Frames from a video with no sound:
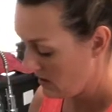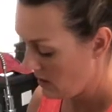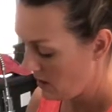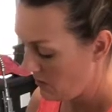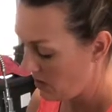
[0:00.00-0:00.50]

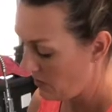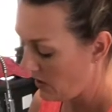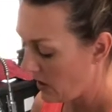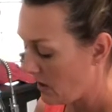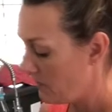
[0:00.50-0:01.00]
I'm going to put a
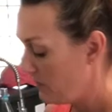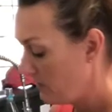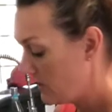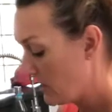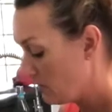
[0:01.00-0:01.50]
couple of
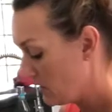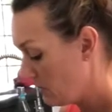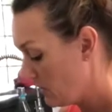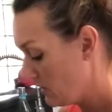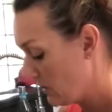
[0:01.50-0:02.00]

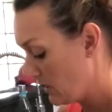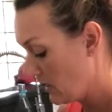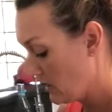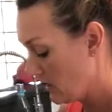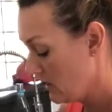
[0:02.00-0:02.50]
tablespoons in
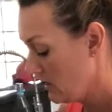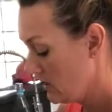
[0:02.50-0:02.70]
here.